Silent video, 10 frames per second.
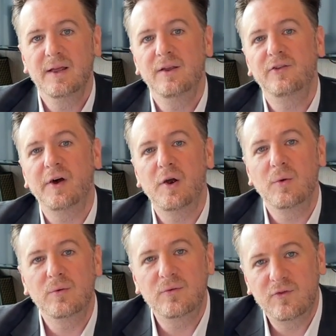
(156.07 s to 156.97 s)
So
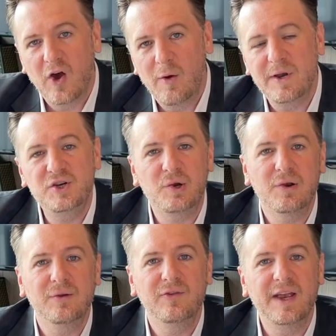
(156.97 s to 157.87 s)
term
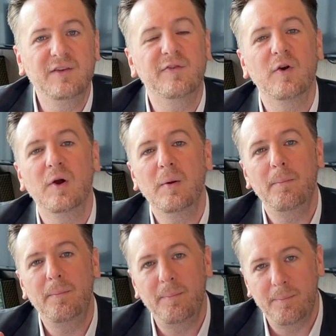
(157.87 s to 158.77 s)
insurance is for a
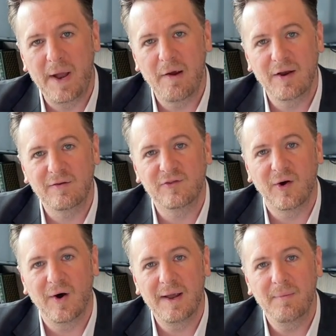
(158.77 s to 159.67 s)
period of
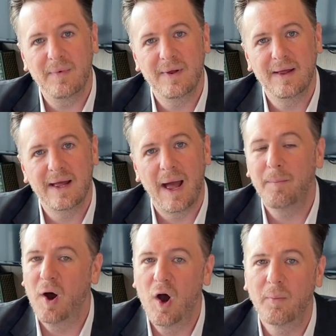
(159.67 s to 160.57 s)
time and
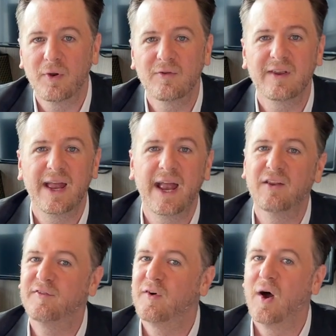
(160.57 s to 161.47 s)
permanent is
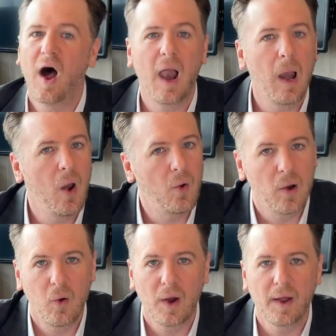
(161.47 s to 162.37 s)
for a lot
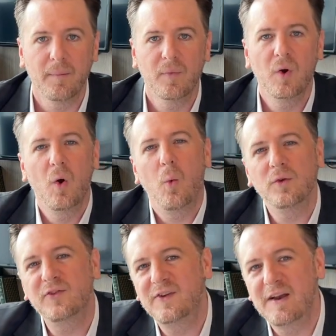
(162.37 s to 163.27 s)
longer.
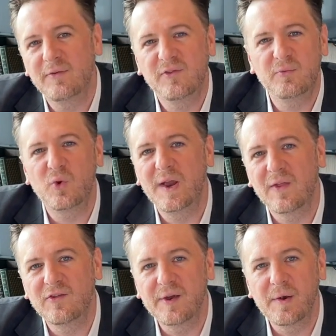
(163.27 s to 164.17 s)
What's the difference between the
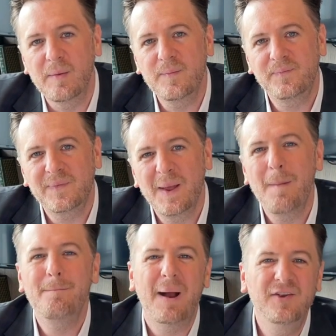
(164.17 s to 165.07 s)
two?
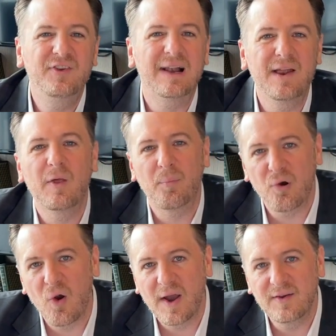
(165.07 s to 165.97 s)
Basically the
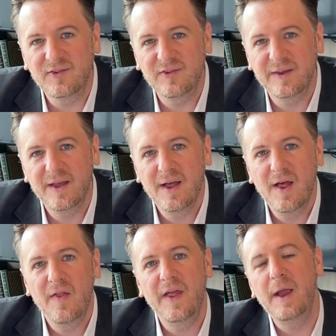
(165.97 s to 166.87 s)
price.
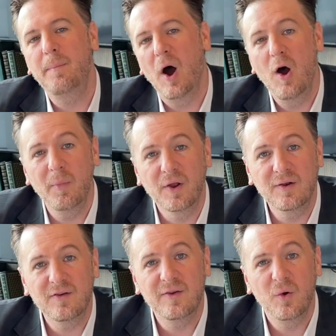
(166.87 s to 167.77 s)
The
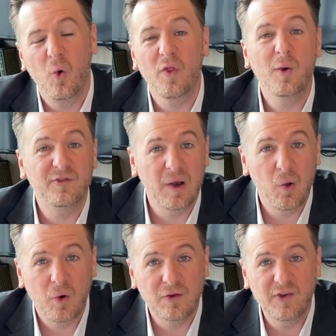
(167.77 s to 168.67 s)
permanent, although it's a
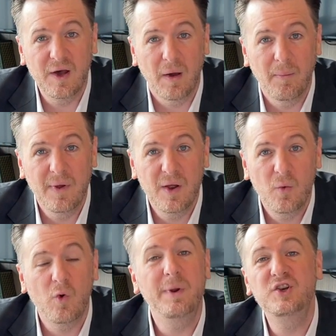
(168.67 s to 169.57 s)
longer term,
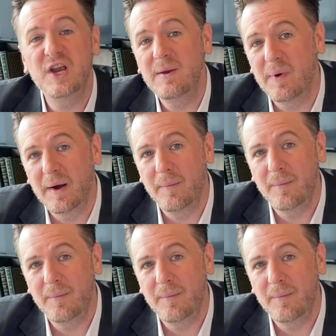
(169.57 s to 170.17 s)
will be cheaper.